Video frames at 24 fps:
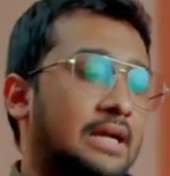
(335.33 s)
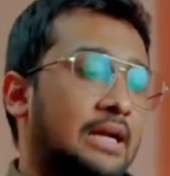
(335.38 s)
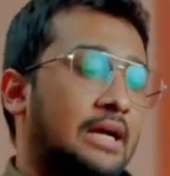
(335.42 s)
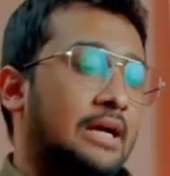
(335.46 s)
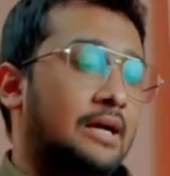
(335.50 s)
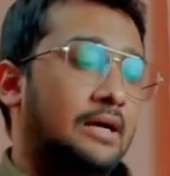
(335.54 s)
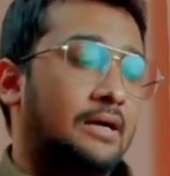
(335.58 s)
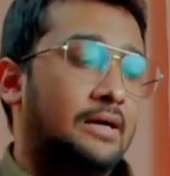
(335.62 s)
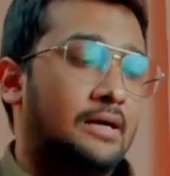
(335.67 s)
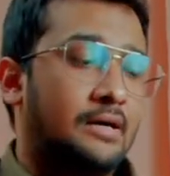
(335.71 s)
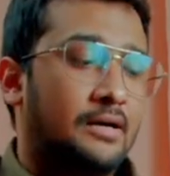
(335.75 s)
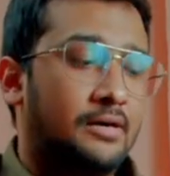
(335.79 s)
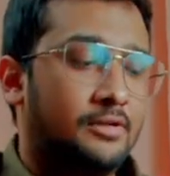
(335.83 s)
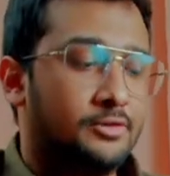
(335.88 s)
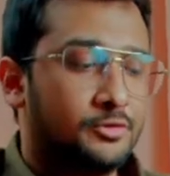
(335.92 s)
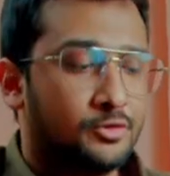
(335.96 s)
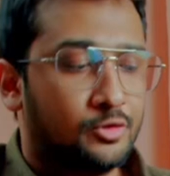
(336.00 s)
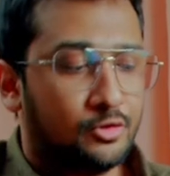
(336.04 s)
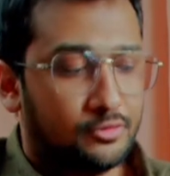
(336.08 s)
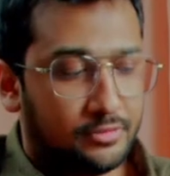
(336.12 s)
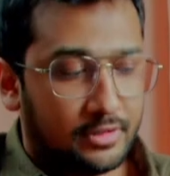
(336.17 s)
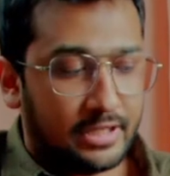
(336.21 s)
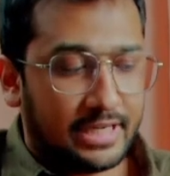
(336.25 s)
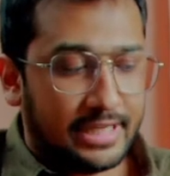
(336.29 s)

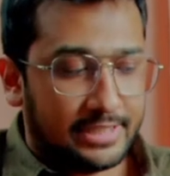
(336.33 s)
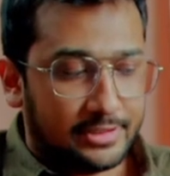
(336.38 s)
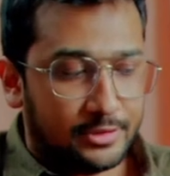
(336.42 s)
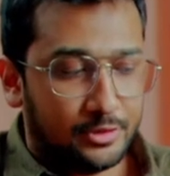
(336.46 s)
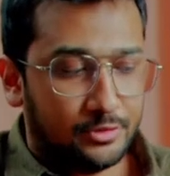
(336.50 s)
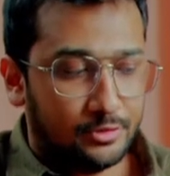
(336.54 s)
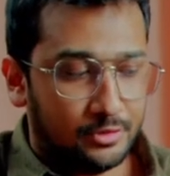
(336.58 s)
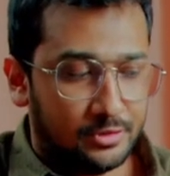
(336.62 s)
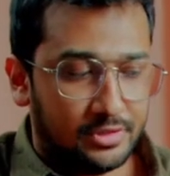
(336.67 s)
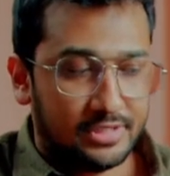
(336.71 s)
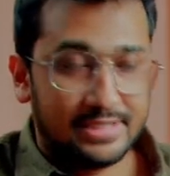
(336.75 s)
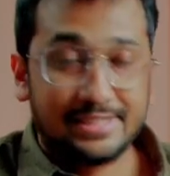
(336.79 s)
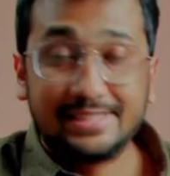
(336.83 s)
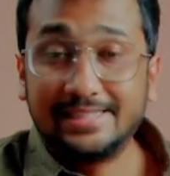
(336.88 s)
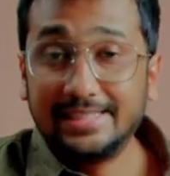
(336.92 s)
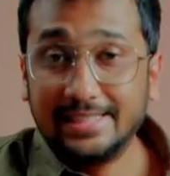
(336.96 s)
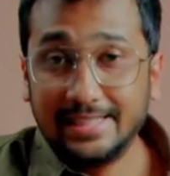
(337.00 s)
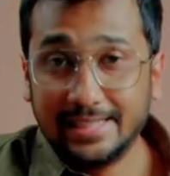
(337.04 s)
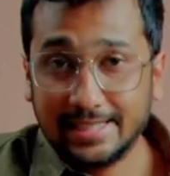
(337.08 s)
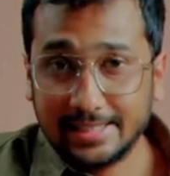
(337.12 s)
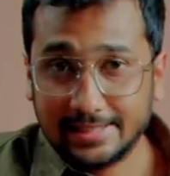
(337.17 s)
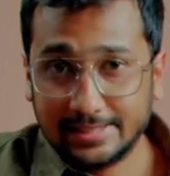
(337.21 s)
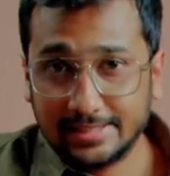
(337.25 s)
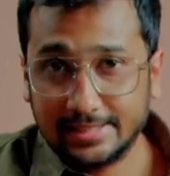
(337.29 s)
so far I choose the
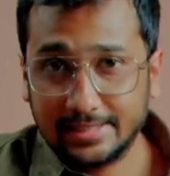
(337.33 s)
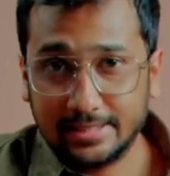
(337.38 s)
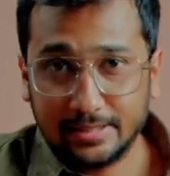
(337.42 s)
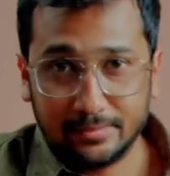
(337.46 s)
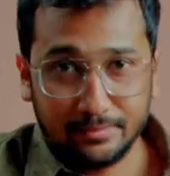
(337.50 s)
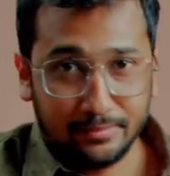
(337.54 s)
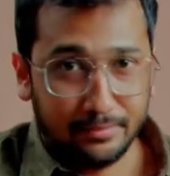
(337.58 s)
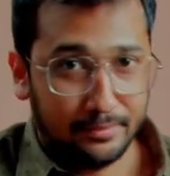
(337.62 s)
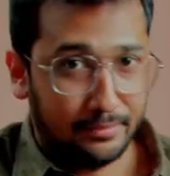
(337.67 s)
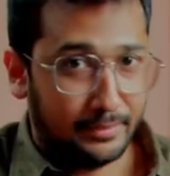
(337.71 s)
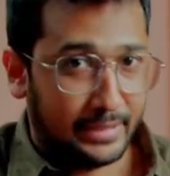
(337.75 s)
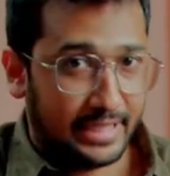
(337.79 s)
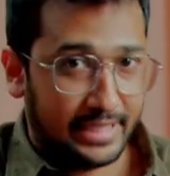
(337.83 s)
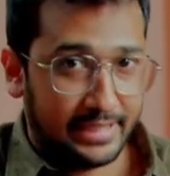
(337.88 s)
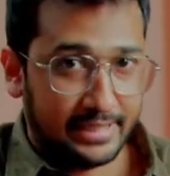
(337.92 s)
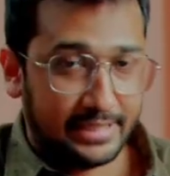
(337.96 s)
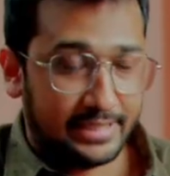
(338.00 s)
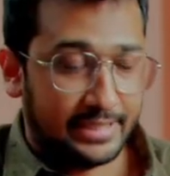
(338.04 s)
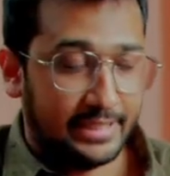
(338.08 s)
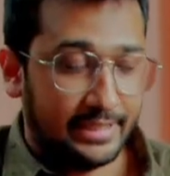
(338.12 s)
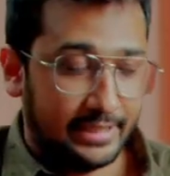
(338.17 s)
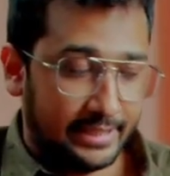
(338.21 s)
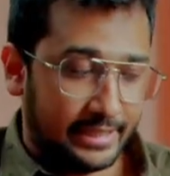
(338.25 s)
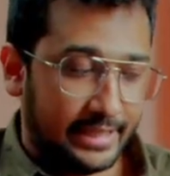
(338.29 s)
C as a main
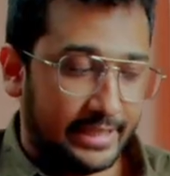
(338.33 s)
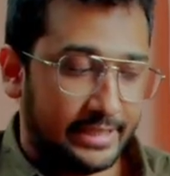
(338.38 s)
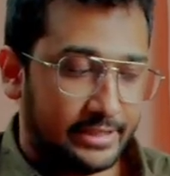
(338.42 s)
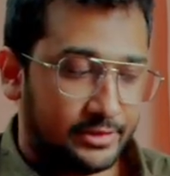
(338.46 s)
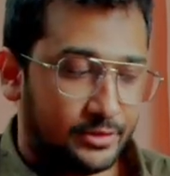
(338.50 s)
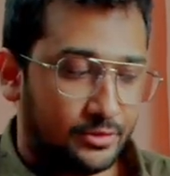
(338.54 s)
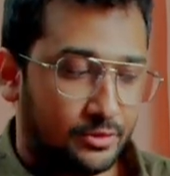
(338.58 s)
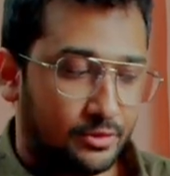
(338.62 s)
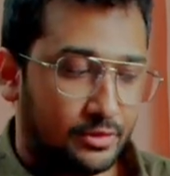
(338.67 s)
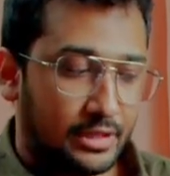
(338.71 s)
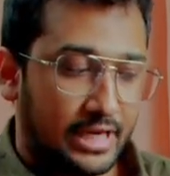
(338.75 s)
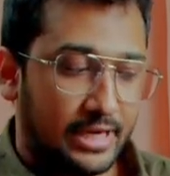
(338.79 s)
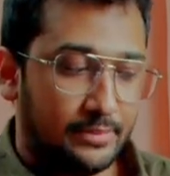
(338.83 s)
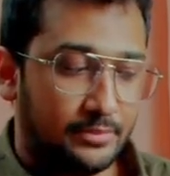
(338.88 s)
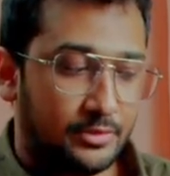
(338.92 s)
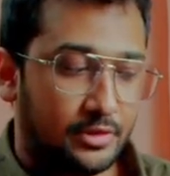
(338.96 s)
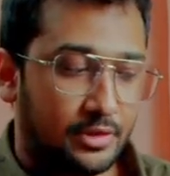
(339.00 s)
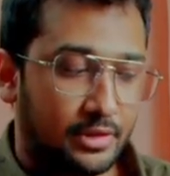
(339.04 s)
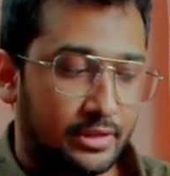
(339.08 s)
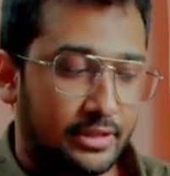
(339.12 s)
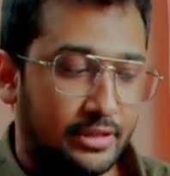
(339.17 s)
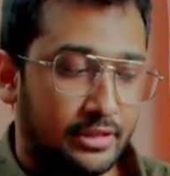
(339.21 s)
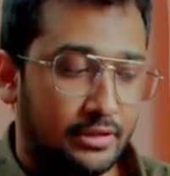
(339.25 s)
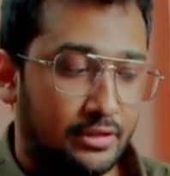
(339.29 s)
key, right? So I'm
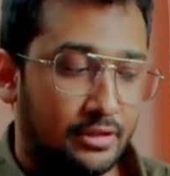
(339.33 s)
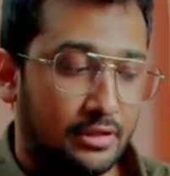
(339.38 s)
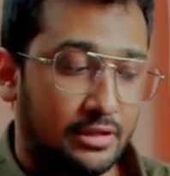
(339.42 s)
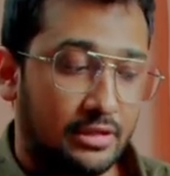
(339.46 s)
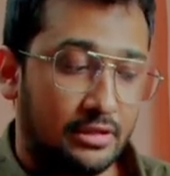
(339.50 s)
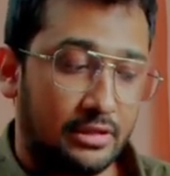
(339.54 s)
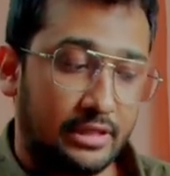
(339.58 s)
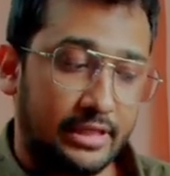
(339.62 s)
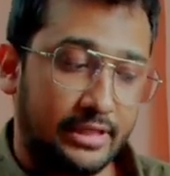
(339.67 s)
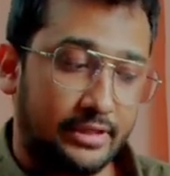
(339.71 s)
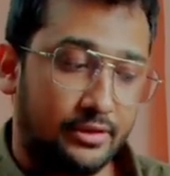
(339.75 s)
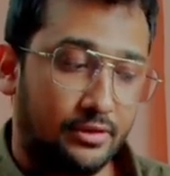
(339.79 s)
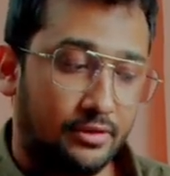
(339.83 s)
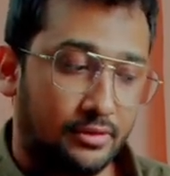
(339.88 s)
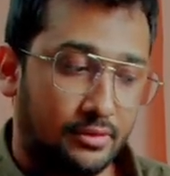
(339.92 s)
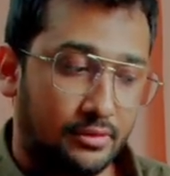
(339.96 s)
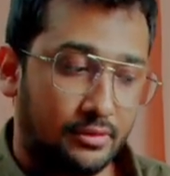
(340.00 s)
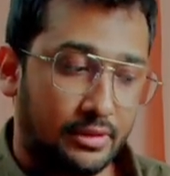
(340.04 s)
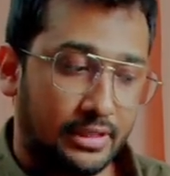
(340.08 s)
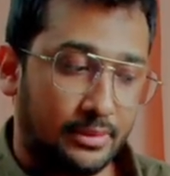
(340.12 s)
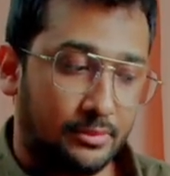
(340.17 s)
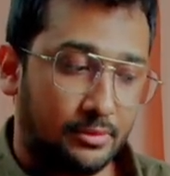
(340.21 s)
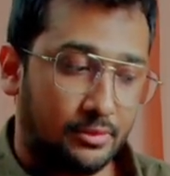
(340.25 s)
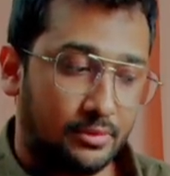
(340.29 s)
talking right now
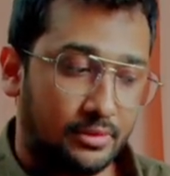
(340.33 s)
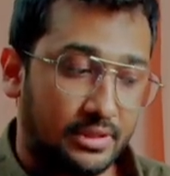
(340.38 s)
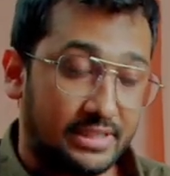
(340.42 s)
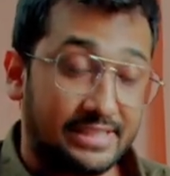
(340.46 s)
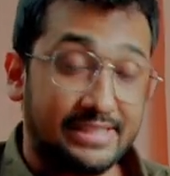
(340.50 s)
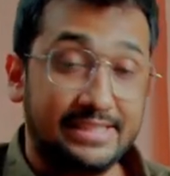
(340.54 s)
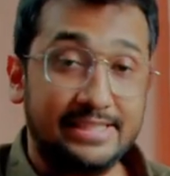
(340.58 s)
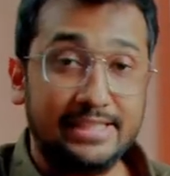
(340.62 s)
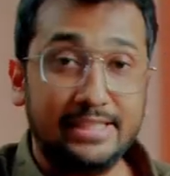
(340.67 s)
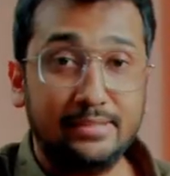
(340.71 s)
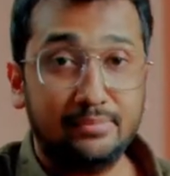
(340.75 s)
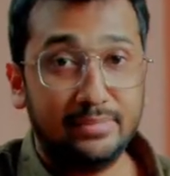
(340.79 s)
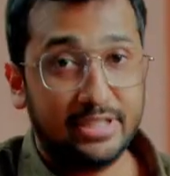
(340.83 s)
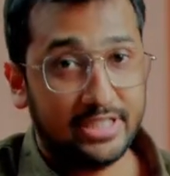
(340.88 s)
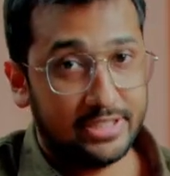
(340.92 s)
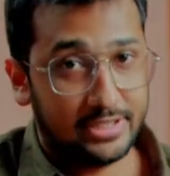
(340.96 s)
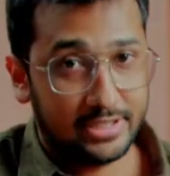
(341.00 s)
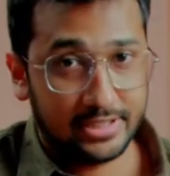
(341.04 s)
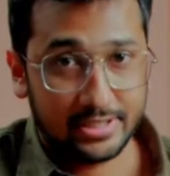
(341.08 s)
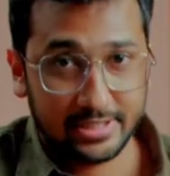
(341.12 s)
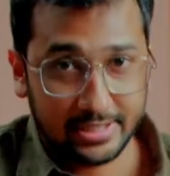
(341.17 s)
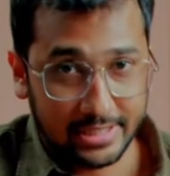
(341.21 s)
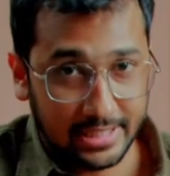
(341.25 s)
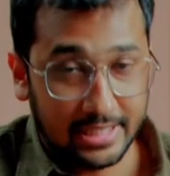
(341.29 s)
about C
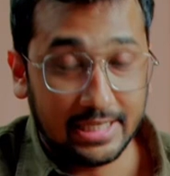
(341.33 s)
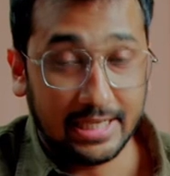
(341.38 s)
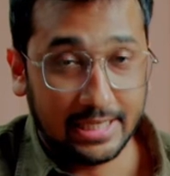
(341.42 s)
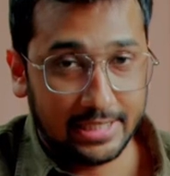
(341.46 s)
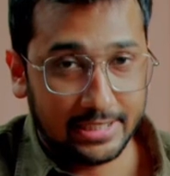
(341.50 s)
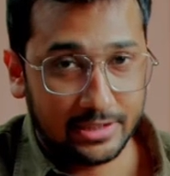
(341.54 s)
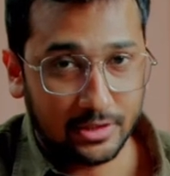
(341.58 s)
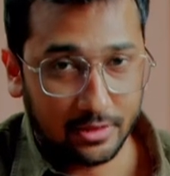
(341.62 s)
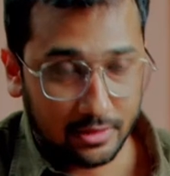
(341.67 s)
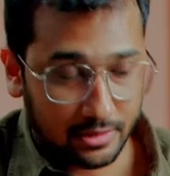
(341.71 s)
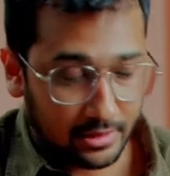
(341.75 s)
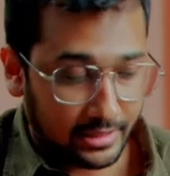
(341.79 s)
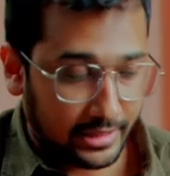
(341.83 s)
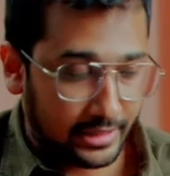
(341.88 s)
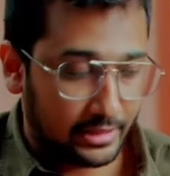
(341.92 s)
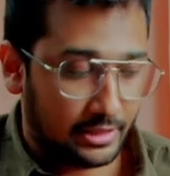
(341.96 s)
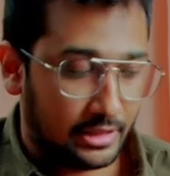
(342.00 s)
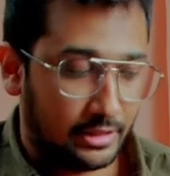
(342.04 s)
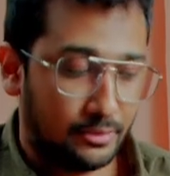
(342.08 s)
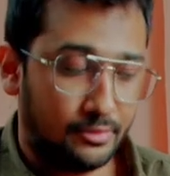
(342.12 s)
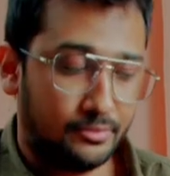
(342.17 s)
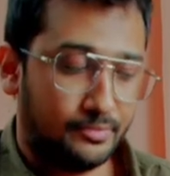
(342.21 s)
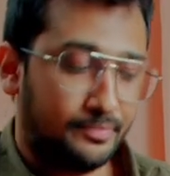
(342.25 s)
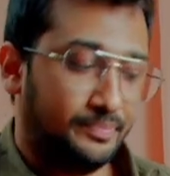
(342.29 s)
major scale. I'll talk right
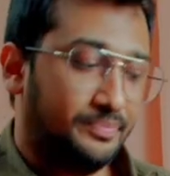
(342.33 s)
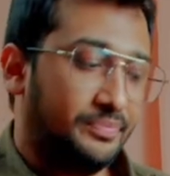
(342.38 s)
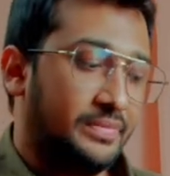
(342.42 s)
now.